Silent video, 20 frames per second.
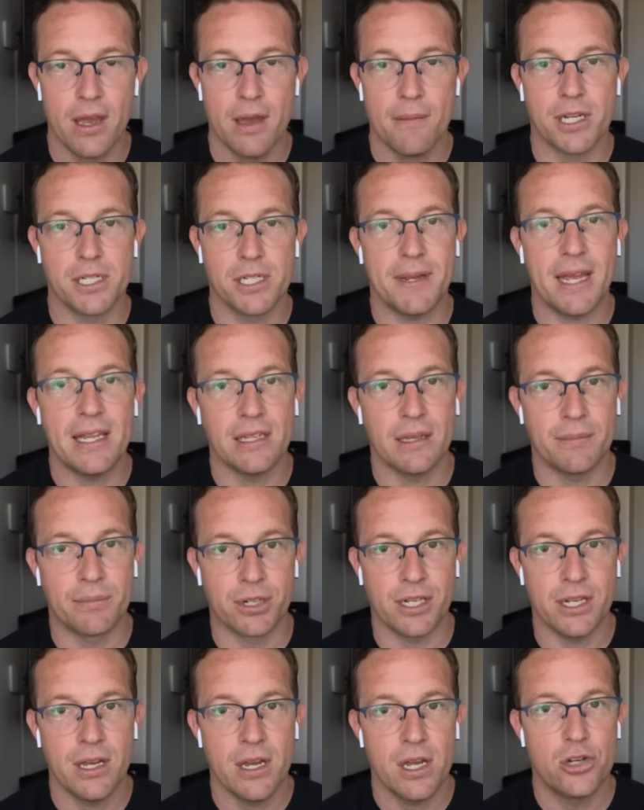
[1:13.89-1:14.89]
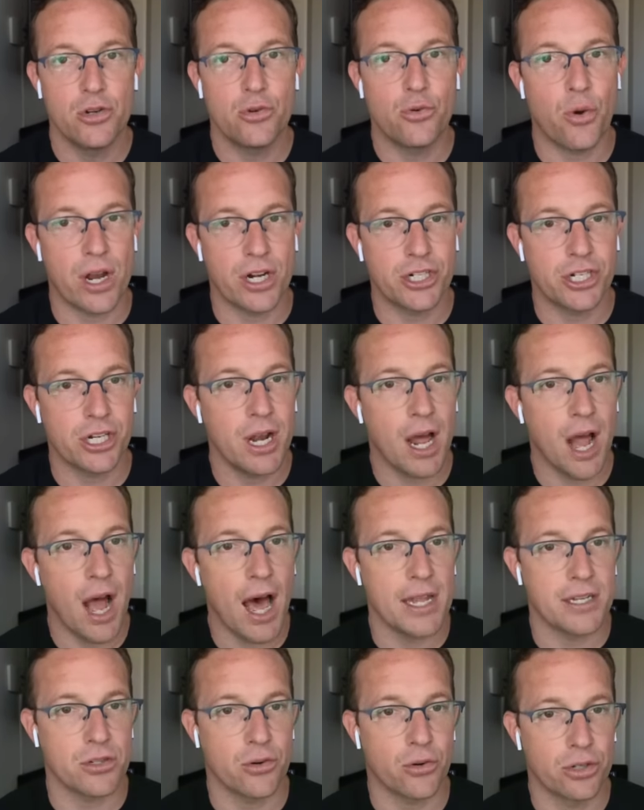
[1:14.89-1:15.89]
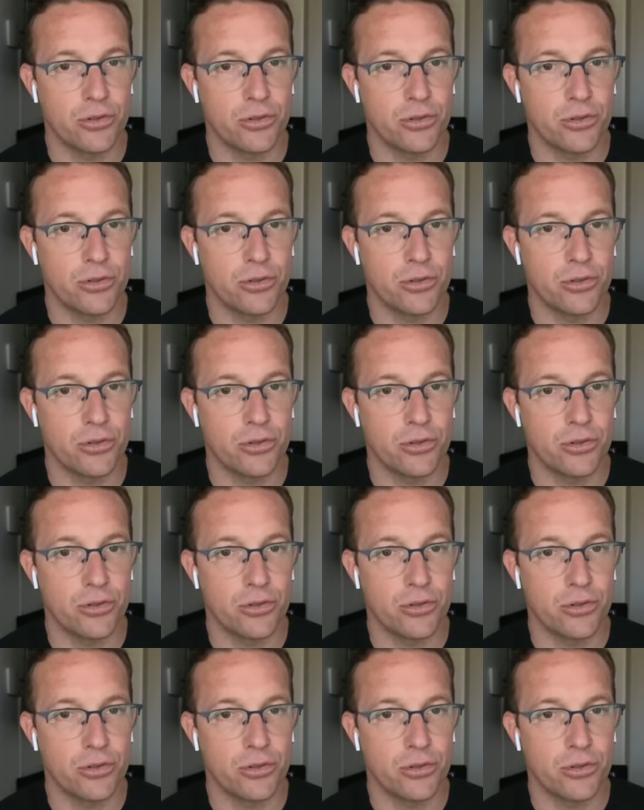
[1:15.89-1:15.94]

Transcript: must be at liberty to question us or